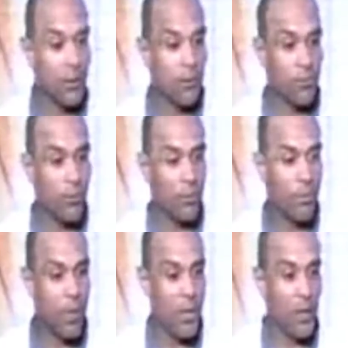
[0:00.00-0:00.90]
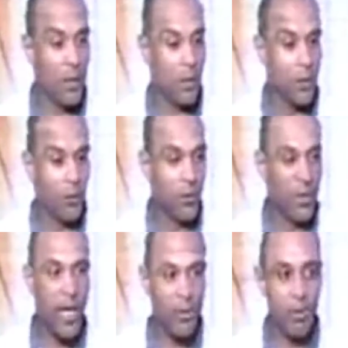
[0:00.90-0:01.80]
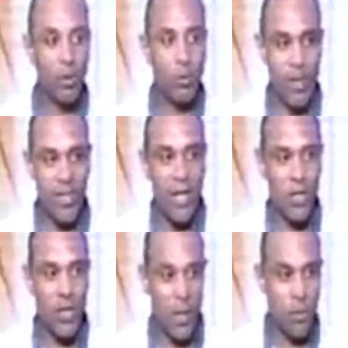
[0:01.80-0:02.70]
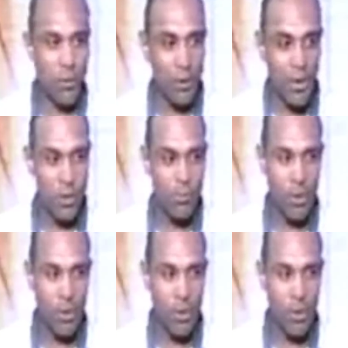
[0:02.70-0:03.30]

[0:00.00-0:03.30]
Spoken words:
for being not acknowledged by the ancient Egyptian religion,